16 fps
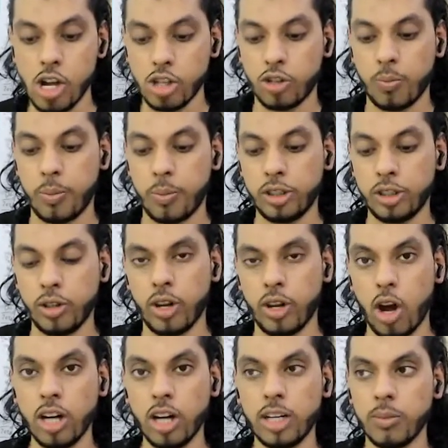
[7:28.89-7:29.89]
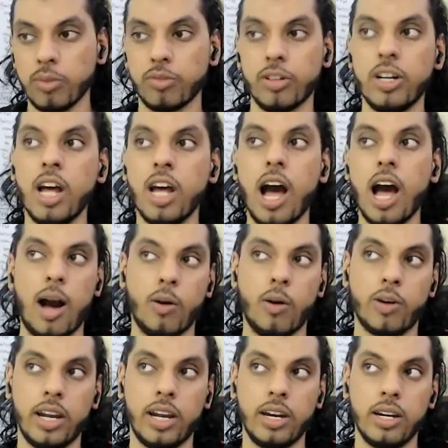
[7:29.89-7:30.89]
So based on the long-term effort, how
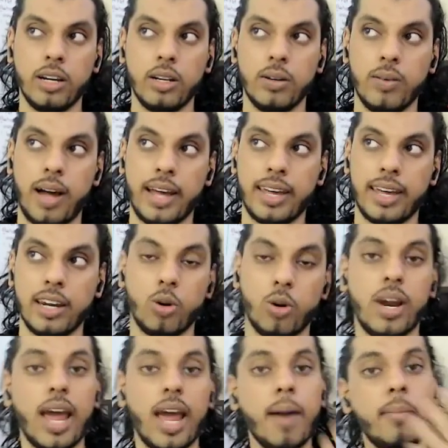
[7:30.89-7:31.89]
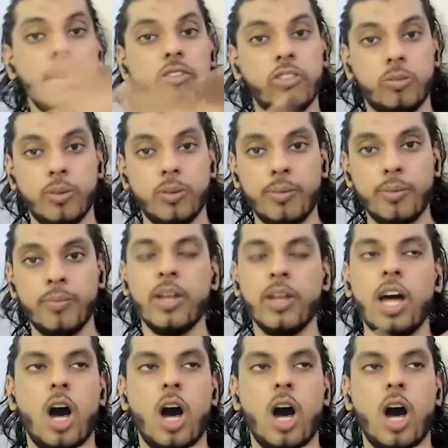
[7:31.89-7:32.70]
can I collaborate with people?